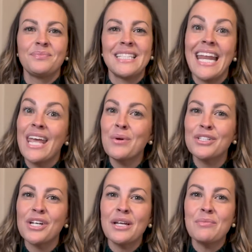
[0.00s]
Today we're
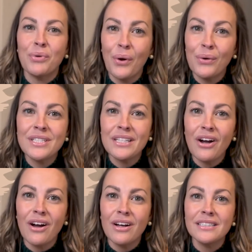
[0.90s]
talking pros and
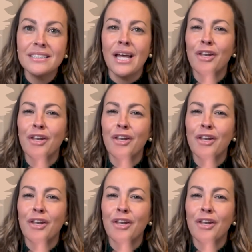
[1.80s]
cons,